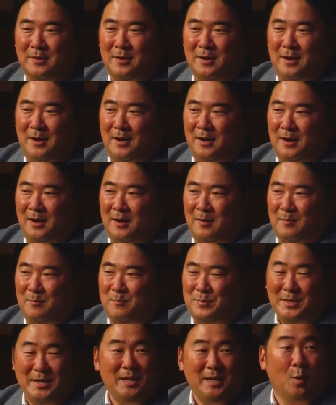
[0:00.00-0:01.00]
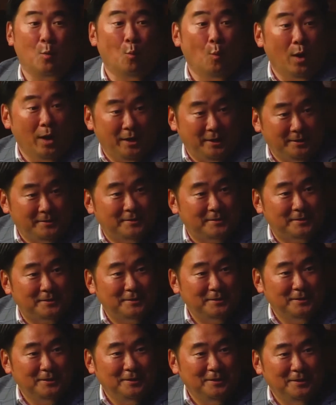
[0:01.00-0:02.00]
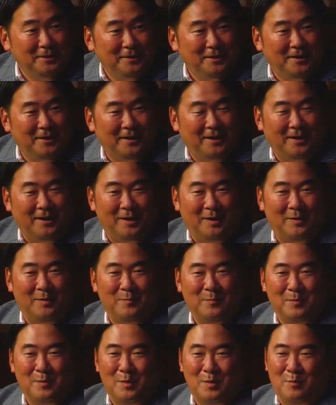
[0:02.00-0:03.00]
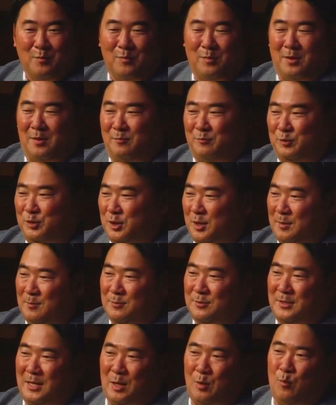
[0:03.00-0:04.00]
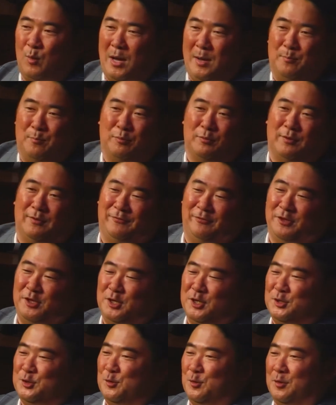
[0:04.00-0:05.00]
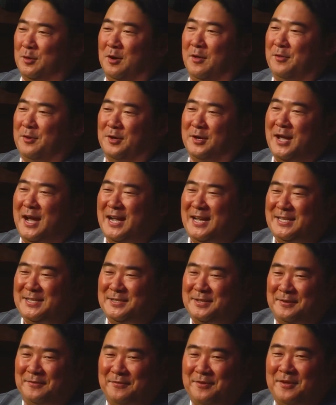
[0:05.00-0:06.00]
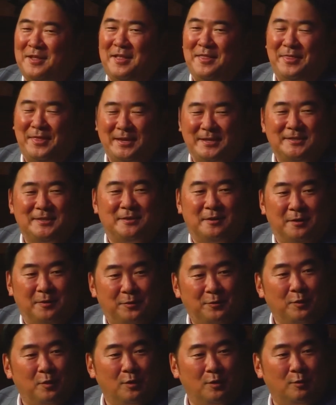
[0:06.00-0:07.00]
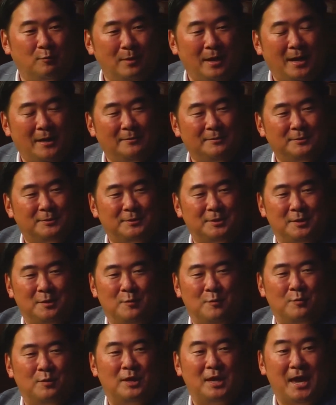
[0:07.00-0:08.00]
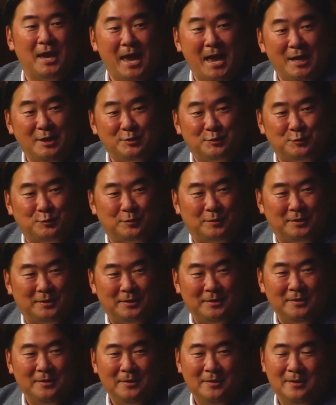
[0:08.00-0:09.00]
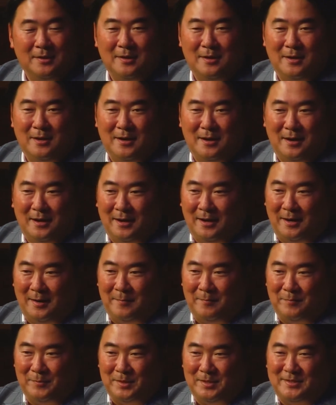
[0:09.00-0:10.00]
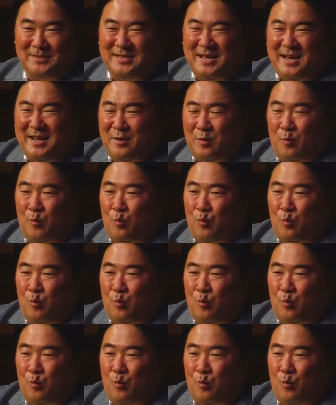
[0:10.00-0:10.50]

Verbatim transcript: uh, being white. Mm -hmm. uh, the terms like white privilege or other kinds of things that are thrown around so casually. Mm. Um, it's not a,